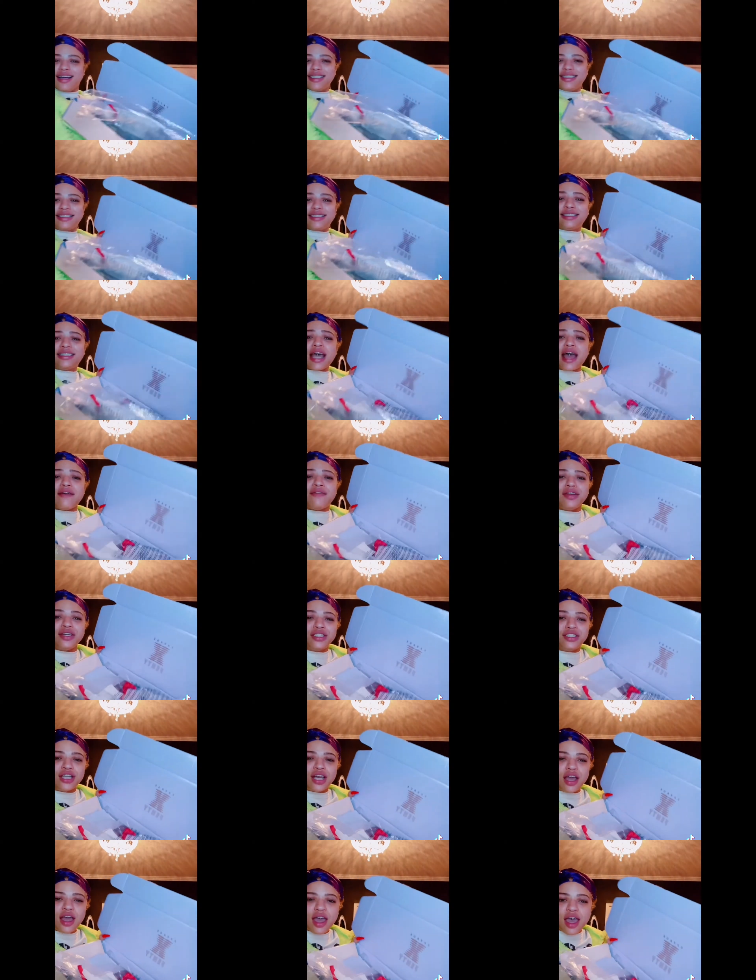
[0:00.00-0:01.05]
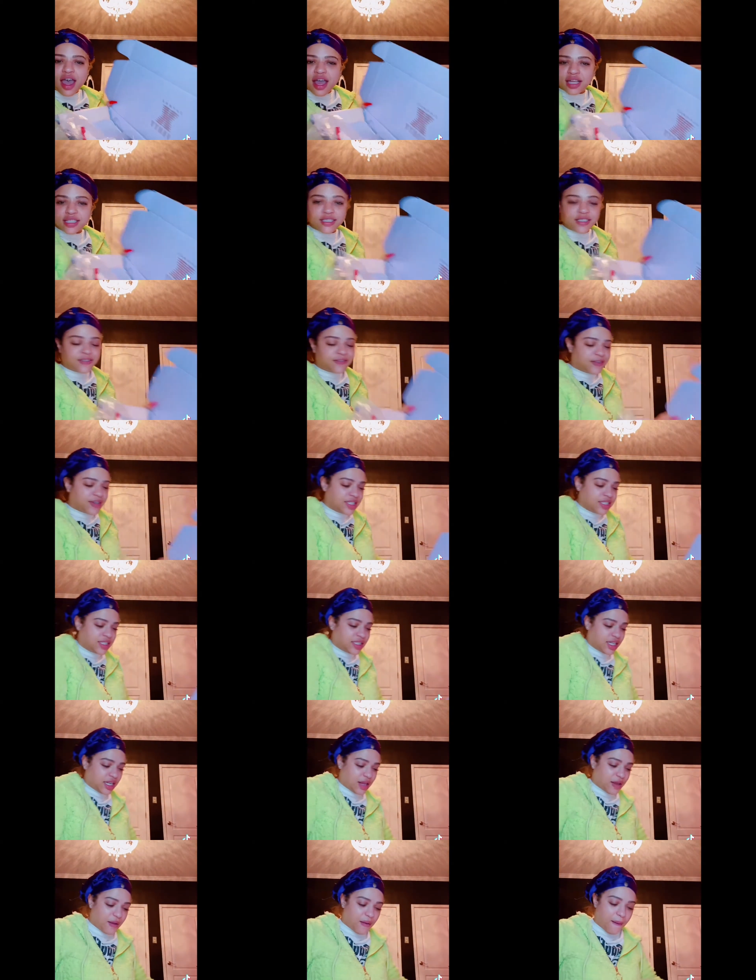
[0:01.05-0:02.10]

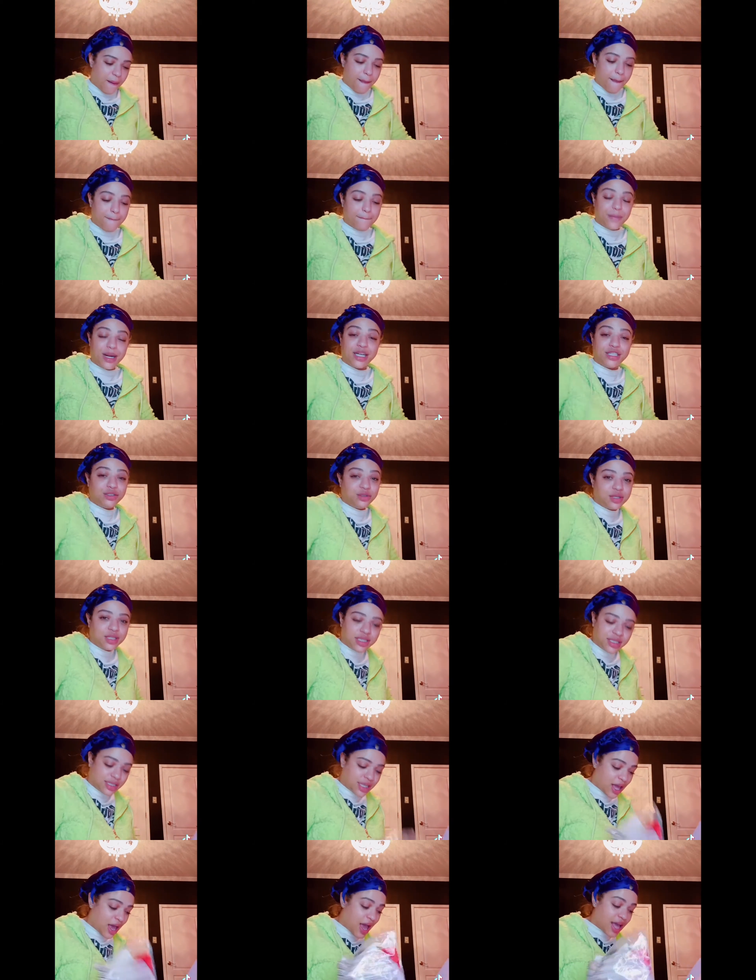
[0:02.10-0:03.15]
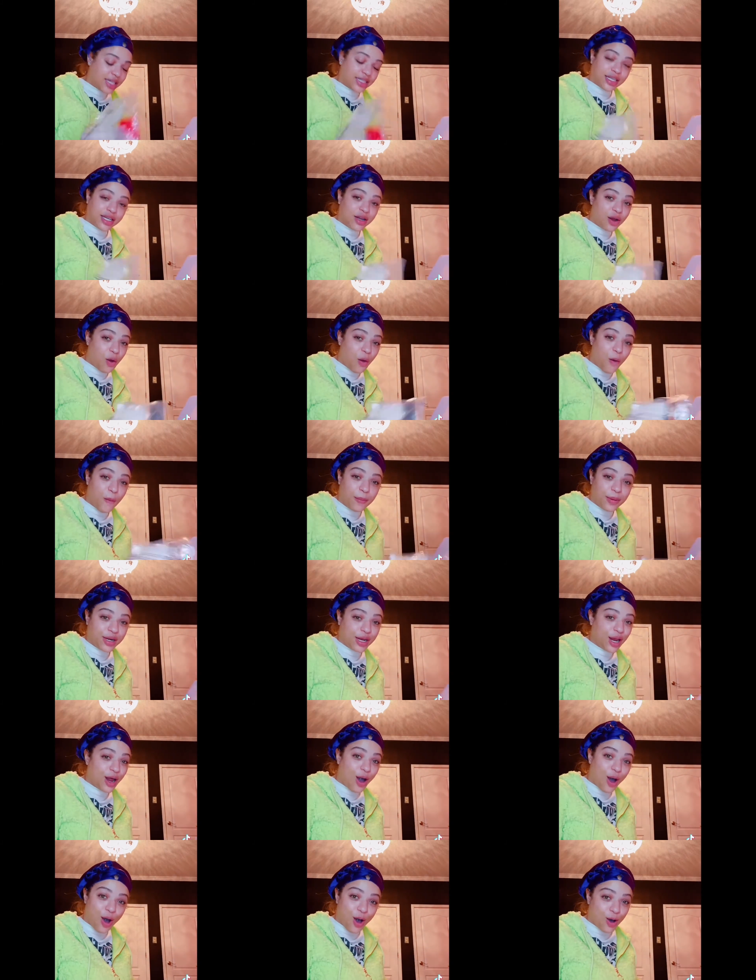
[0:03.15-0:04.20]
SavageXFenty. But as you can see, I didn't open
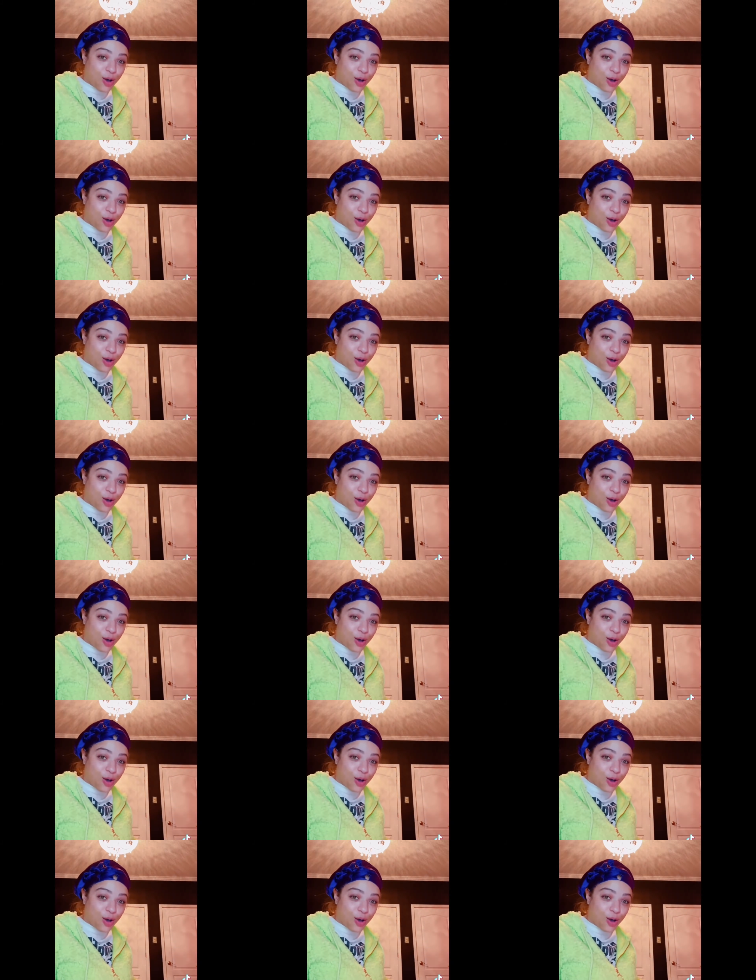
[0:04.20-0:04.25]
it all.